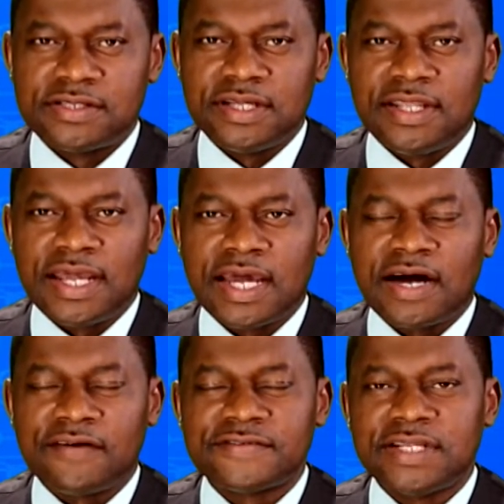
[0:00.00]
the day
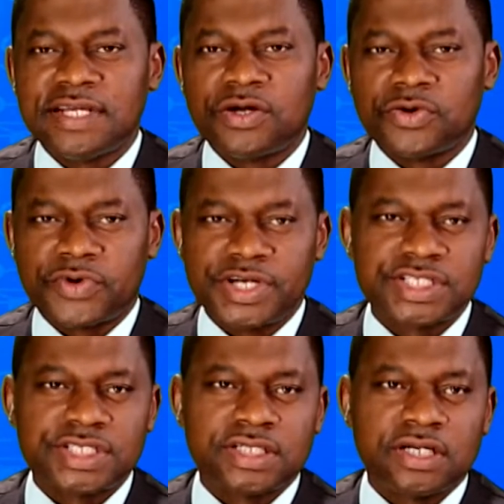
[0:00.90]
after the
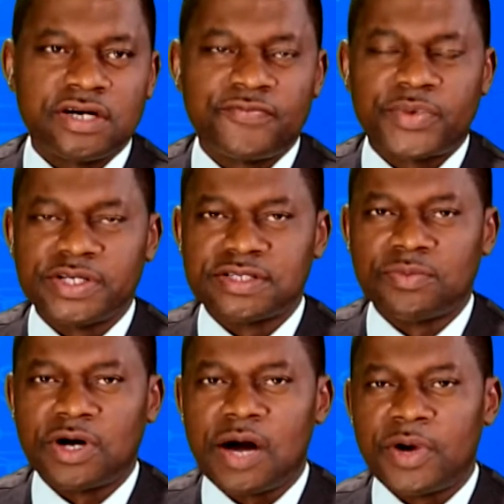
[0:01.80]
inauguration of
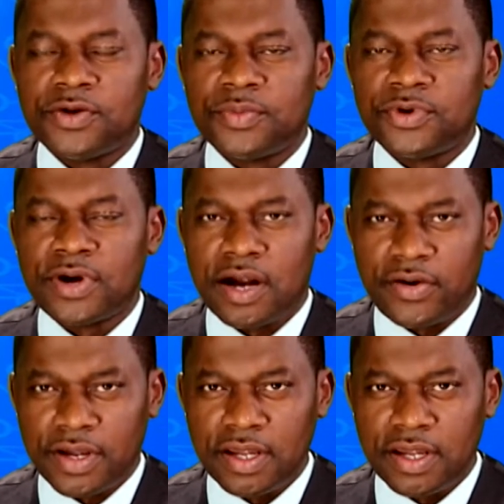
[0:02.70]
President Muhammadu Buhari.